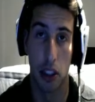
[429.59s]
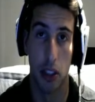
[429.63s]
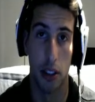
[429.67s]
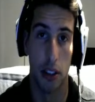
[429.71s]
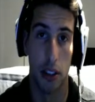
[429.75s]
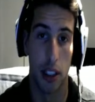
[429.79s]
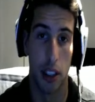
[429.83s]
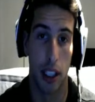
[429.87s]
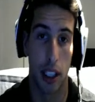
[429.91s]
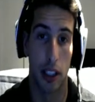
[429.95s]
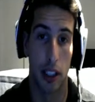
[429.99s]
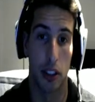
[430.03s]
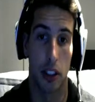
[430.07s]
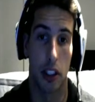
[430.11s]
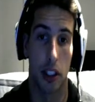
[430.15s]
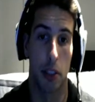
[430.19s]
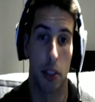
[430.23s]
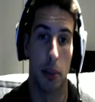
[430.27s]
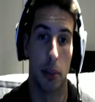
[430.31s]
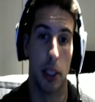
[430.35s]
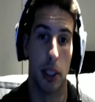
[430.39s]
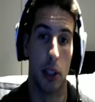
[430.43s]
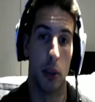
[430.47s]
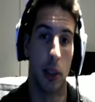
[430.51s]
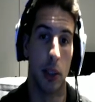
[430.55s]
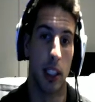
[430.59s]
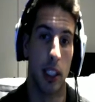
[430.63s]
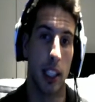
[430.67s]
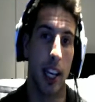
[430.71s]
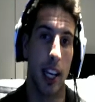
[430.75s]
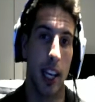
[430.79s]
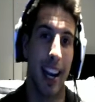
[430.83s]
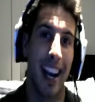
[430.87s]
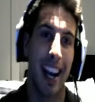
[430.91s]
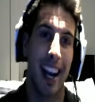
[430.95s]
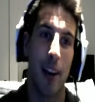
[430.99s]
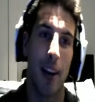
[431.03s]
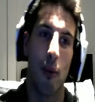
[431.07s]
you guys are going to be doing
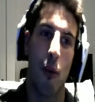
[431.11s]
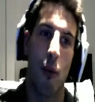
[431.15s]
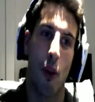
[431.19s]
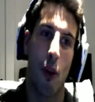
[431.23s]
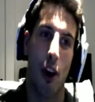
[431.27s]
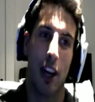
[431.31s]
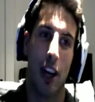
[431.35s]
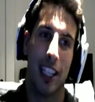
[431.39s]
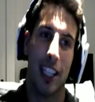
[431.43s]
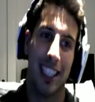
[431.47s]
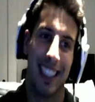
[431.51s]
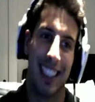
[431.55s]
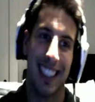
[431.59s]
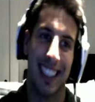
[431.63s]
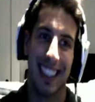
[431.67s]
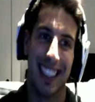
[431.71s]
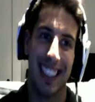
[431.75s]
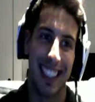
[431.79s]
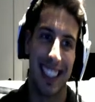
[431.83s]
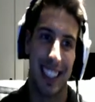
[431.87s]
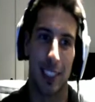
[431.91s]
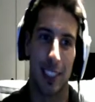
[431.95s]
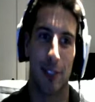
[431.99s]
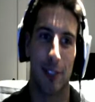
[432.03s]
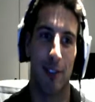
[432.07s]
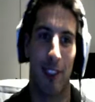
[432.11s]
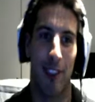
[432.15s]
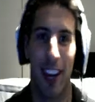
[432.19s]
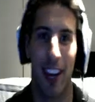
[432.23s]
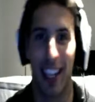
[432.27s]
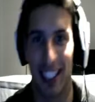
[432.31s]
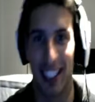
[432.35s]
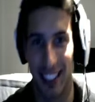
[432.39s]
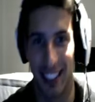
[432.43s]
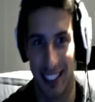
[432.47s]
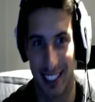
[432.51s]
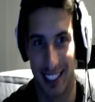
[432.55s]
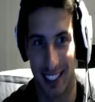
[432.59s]
A1 in this
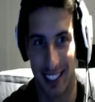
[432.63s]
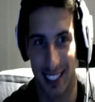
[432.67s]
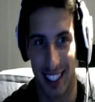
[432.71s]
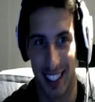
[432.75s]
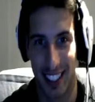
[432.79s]
fight.